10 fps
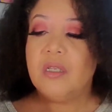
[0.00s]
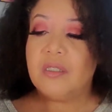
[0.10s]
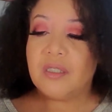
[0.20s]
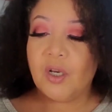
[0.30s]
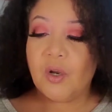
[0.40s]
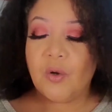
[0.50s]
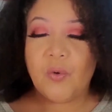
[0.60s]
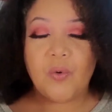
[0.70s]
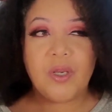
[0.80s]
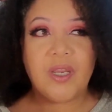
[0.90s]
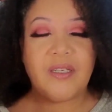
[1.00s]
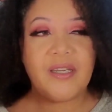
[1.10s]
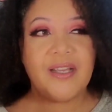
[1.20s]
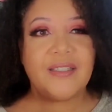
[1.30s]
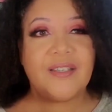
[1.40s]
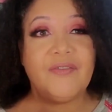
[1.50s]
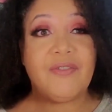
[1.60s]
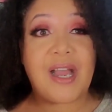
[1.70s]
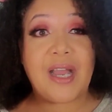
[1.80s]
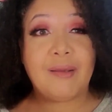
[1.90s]
So it doesn't
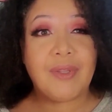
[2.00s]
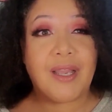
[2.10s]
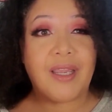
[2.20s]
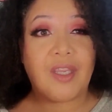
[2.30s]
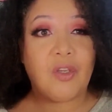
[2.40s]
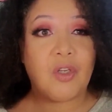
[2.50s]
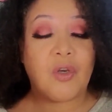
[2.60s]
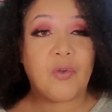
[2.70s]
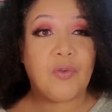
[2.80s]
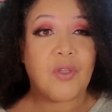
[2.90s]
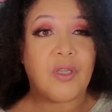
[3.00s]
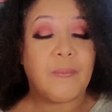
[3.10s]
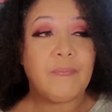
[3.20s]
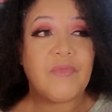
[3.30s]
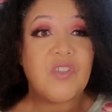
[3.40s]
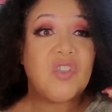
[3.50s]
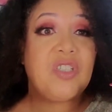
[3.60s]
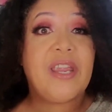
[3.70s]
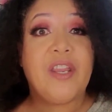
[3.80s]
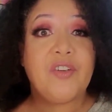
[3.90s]
vibe like, you know, the
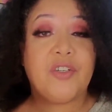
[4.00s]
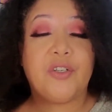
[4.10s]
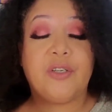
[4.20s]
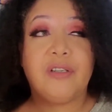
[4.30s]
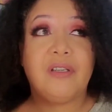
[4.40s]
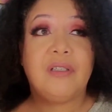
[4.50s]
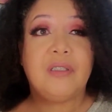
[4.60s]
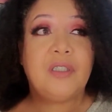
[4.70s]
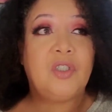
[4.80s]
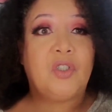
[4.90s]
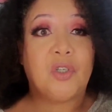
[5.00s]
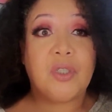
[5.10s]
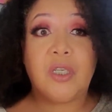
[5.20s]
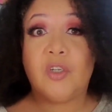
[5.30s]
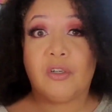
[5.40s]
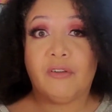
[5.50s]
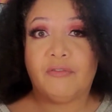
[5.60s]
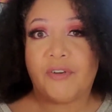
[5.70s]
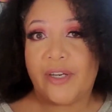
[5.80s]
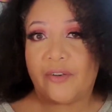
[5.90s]
standard girly girl
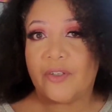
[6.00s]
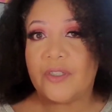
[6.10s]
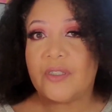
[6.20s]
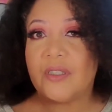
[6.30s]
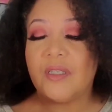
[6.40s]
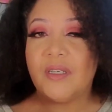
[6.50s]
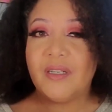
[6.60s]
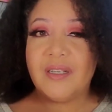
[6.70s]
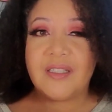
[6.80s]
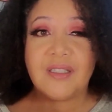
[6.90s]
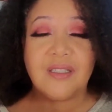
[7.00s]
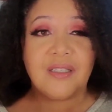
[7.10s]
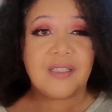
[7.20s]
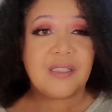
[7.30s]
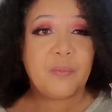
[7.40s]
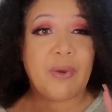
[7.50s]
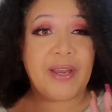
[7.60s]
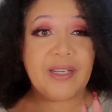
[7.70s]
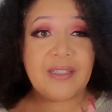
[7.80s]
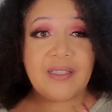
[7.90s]
fragrance. It's
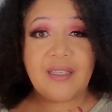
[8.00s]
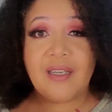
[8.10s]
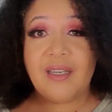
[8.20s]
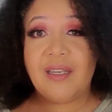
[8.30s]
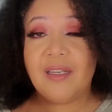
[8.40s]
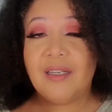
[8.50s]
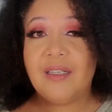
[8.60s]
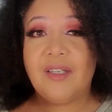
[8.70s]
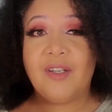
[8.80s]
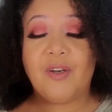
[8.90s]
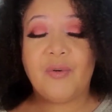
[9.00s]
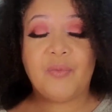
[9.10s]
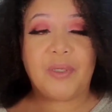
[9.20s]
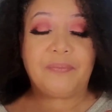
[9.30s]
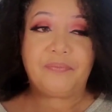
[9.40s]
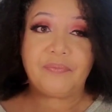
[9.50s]
spicy, you know, well,